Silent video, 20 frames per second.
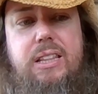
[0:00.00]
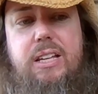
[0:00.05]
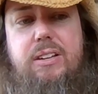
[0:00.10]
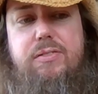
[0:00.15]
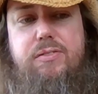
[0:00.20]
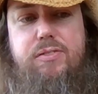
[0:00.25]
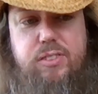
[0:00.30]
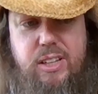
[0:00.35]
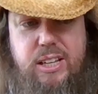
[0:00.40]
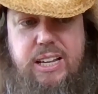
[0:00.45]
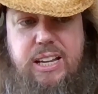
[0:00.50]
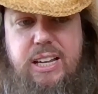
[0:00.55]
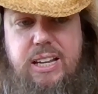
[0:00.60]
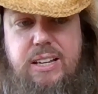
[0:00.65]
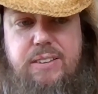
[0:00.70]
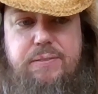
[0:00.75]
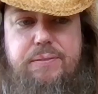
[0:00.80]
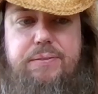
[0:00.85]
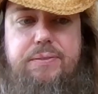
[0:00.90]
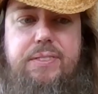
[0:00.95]
They
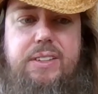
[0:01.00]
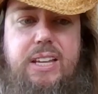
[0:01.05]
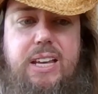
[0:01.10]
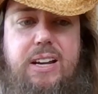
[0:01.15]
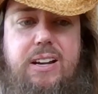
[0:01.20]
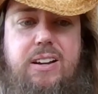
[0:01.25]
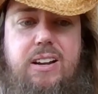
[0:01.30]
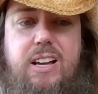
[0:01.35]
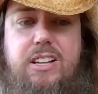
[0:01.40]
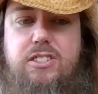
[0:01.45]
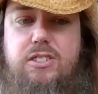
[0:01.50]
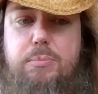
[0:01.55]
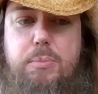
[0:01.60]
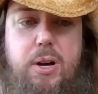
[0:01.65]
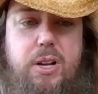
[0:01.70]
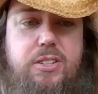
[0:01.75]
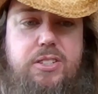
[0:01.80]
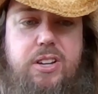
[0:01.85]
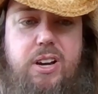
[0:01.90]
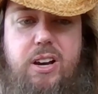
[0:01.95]
flee, get a nice
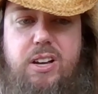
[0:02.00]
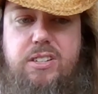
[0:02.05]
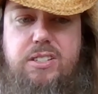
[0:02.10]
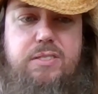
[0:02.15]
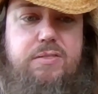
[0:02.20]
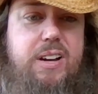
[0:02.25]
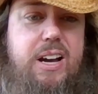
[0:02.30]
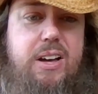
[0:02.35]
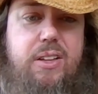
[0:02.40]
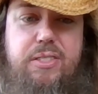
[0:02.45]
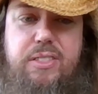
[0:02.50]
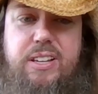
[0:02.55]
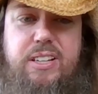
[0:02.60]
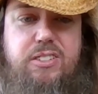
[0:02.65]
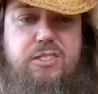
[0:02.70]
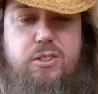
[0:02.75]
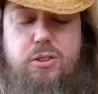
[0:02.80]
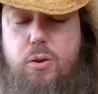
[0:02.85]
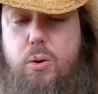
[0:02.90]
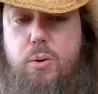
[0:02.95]
montage of how
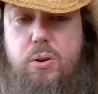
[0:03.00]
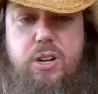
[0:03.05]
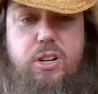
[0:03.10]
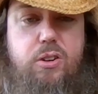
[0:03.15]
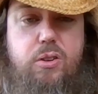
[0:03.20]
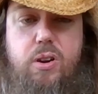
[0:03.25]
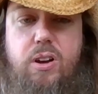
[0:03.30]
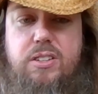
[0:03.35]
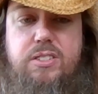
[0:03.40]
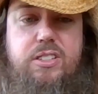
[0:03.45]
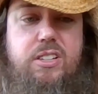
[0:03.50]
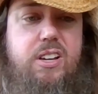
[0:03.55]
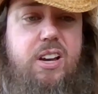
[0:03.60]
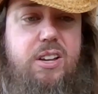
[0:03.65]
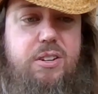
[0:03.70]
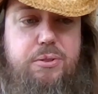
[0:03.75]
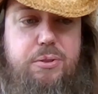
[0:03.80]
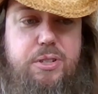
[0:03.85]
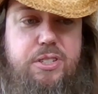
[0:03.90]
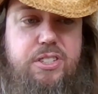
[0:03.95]
things are going across the
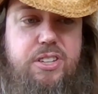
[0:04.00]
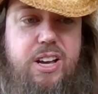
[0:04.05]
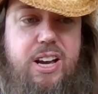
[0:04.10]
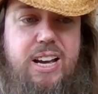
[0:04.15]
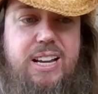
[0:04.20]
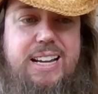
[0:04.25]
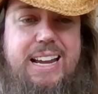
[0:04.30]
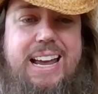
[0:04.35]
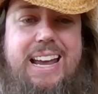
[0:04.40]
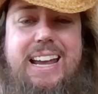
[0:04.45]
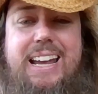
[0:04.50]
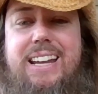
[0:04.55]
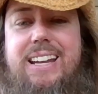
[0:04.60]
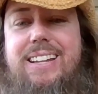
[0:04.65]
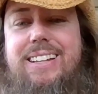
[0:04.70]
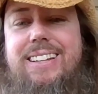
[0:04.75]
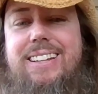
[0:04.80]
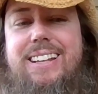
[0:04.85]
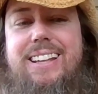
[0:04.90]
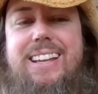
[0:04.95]
countryside,
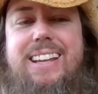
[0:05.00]
and